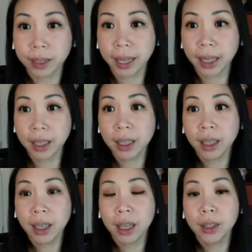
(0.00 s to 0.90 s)
Okay,
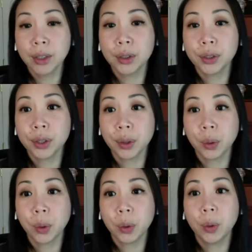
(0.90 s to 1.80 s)

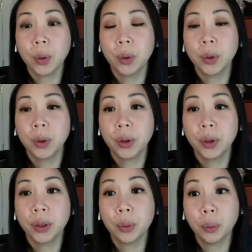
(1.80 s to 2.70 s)
so
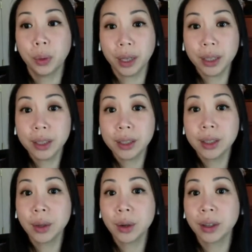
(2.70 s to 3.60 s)
the
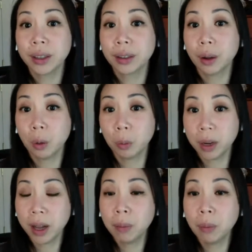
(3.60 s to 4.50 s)
wings are going to open
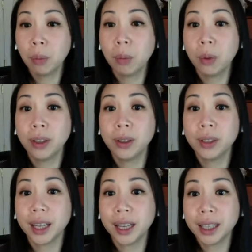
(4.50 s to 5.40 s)
up when you
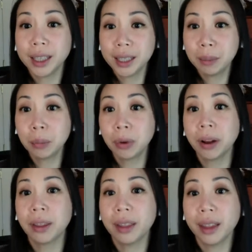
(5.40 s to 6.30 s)
take a deep
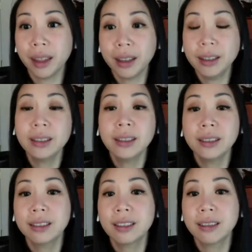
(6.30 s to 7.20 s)
breath in.
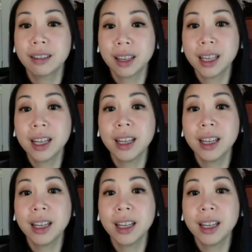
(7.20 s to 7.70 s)
Ready?